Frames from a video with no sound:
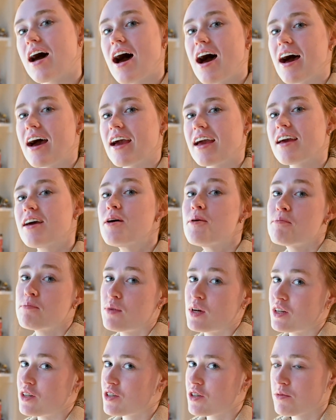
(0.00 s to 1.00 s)
I
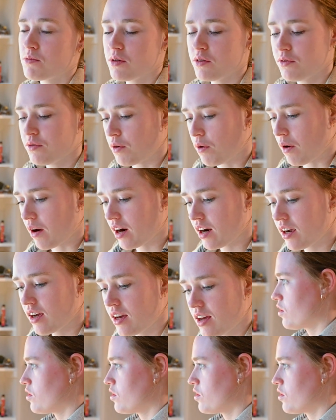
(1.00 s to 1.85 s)
mentioned before.